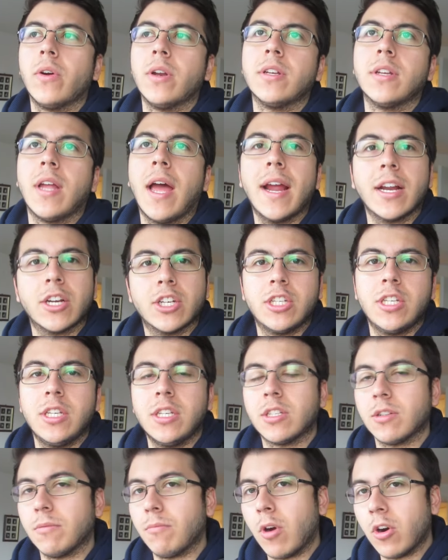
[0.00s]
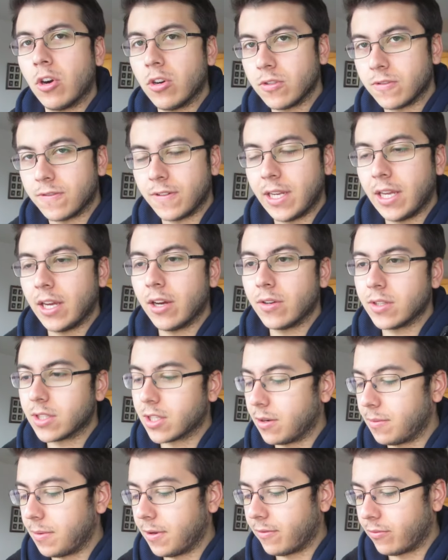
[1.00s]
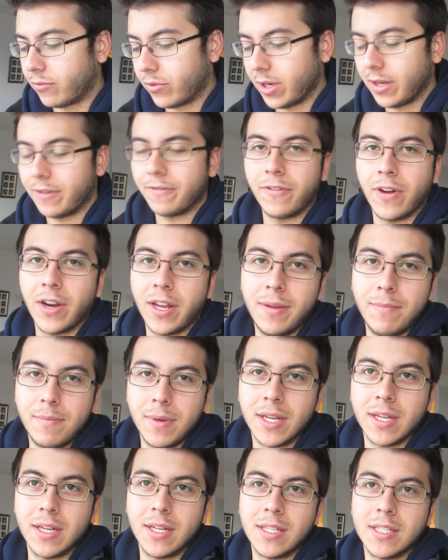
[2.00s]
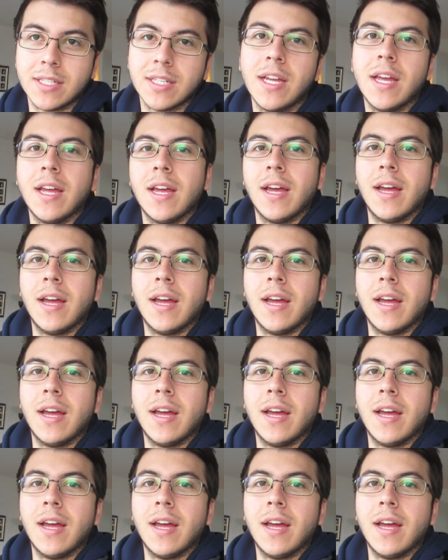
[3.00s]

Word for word: And actually tomorrow's video is going to be really funny because